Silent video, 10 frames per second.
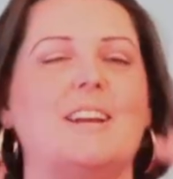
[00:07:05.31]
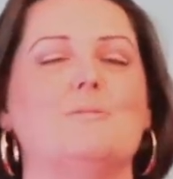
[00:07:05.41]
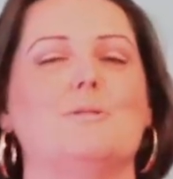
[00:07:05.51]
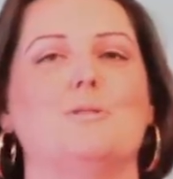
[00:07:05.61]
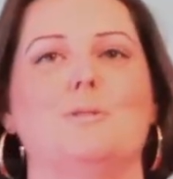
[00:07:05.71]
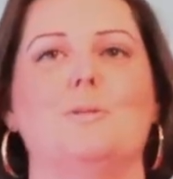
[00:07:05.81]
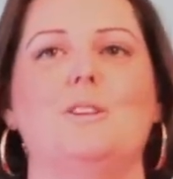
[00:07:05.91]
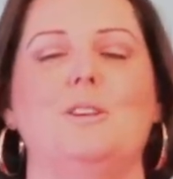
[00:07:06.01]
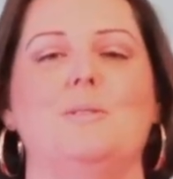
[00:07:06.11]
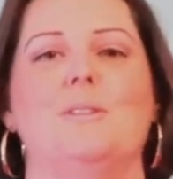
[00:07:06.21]
It was so
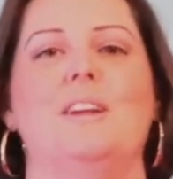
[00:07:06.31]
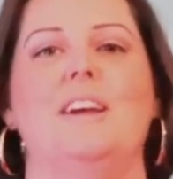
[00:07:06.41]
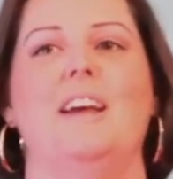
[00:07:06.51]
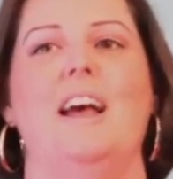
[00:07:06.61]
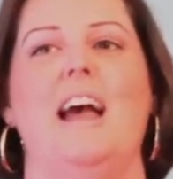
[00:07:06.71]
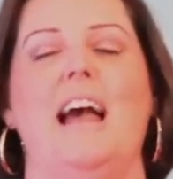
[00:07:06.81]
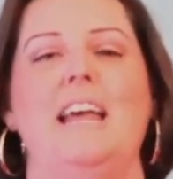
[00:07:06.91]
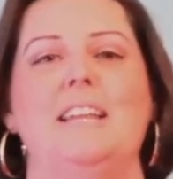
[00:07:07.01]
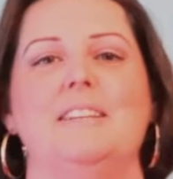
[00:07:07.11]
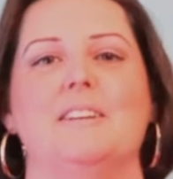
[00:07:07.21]
cute,
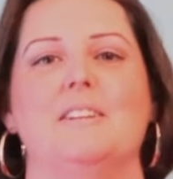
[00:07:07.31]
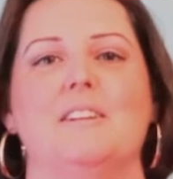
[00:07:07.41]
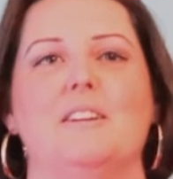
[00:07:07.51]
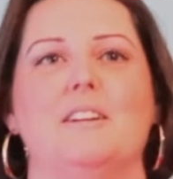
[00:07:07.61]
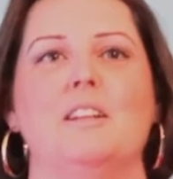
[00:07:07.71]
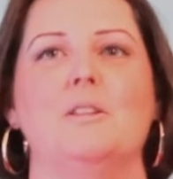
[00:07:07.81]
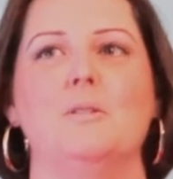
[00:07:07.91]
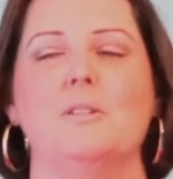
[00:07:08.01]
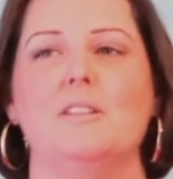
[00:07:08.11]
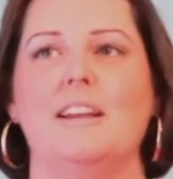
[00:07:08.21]
and it
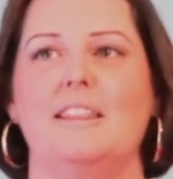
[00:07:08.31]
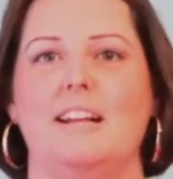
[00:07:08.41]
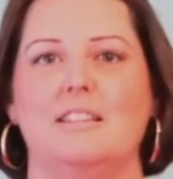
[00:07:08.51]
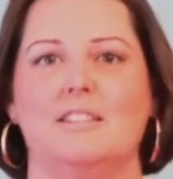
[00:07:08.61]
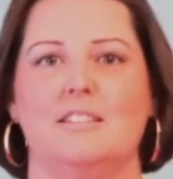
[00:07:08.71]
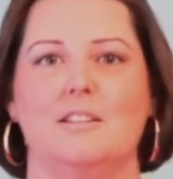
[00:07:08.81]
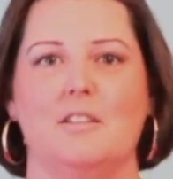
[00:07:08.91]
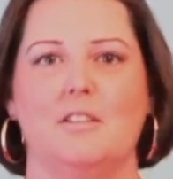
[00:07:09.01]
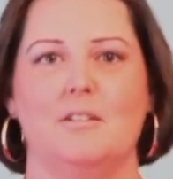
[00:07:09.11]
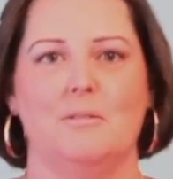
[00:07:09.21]
looked like that
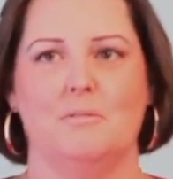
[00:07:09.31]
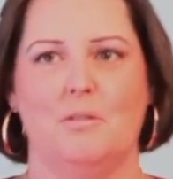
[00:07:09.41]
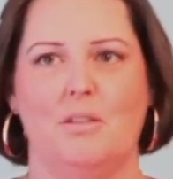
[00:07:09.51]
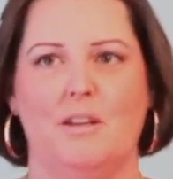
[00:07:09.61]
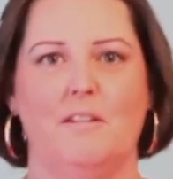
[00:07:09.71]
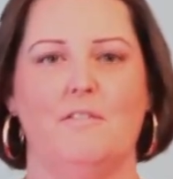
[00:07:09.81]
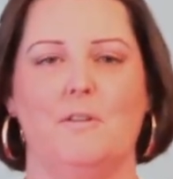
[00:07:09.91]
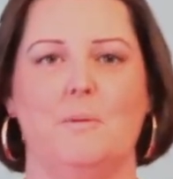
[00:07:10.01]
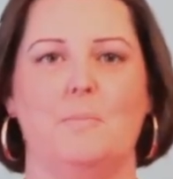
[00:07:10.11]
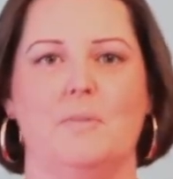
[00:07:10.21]
Sith thing
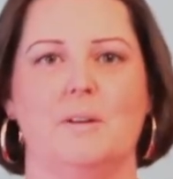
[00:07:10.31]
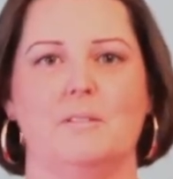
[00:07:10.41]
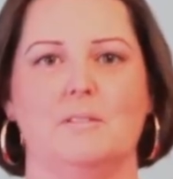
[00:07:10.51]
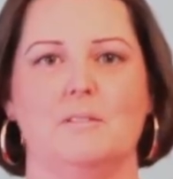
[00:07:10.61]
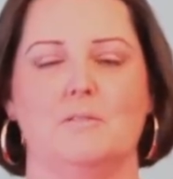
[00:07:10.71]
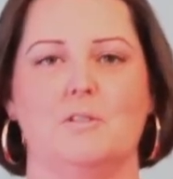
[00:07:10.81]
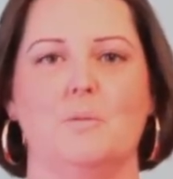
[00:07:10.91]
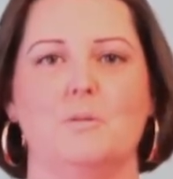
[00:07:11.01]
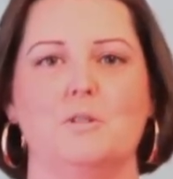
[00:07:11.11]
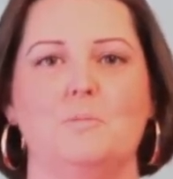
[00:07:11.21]
from the
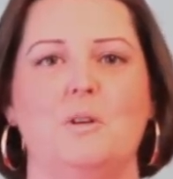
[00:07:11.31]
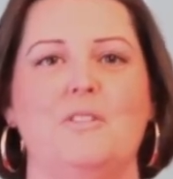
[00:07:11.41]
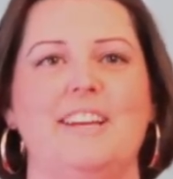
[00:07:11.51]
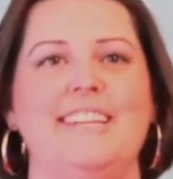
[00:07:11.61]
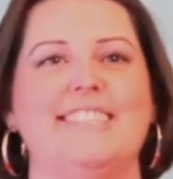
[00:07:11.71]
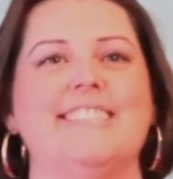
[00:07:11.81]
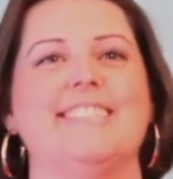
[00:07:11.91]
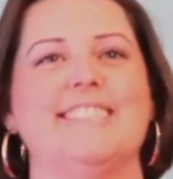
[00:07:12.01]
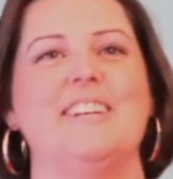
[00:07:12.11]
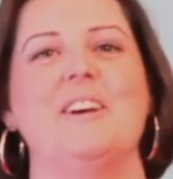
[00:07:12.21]
Star Wars movies,
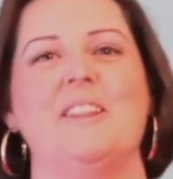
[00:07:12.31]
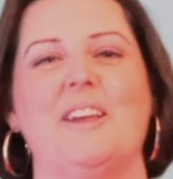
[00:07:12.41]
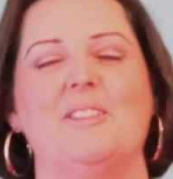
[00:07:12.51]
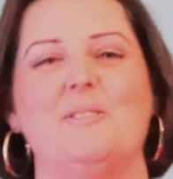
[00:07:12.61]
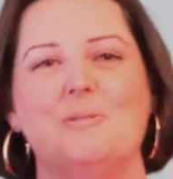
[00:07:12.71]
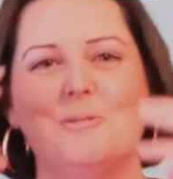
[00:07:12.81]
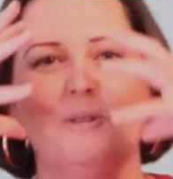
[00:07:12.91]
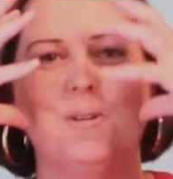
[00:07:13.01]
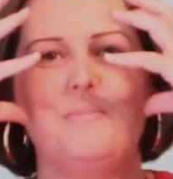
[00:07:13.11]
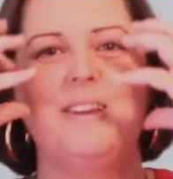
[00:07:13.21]
like the old
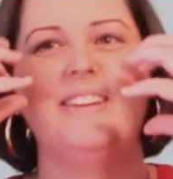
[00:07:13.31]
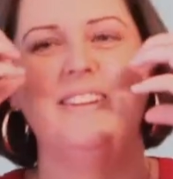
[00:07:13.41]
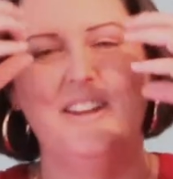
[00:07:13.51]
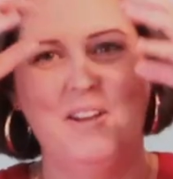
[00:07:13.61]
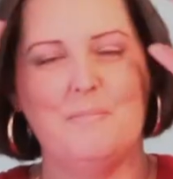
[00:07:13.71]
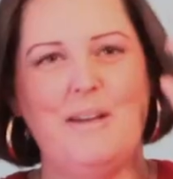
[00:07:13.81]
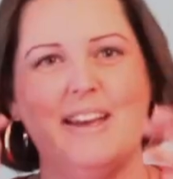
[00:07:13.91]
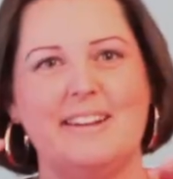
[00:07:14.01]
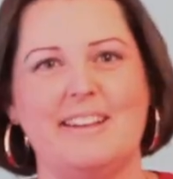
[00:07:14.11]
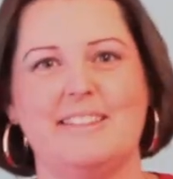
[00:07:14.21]
creepy
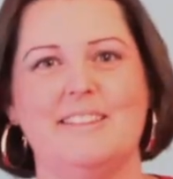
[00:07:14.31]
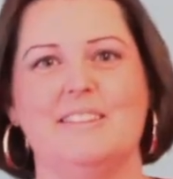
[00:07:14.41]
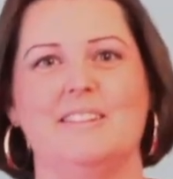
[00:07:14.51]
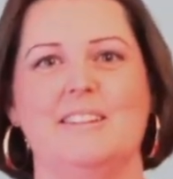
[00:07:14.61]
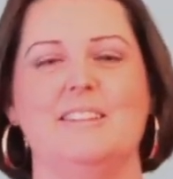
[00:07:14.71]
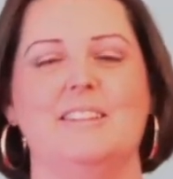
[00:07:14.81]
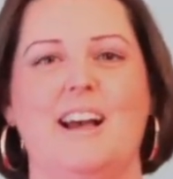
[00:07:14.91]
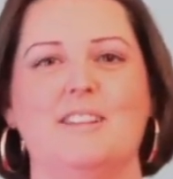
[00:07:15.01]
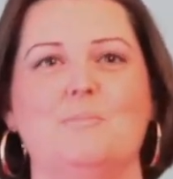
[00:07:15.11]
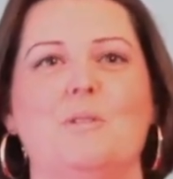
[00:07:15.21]
man in the
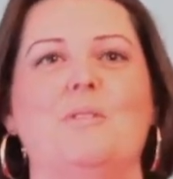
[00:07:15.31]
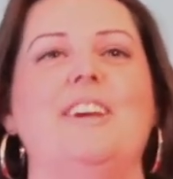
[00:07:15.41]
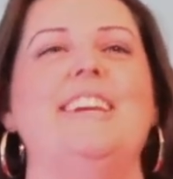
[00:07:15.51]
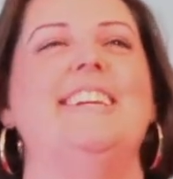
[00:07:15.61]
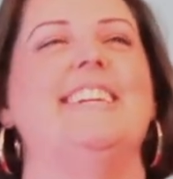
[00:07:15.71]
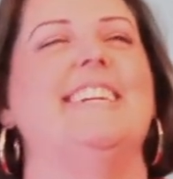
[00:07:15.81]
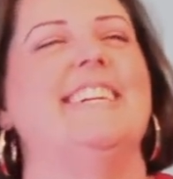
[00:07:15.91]
last movie.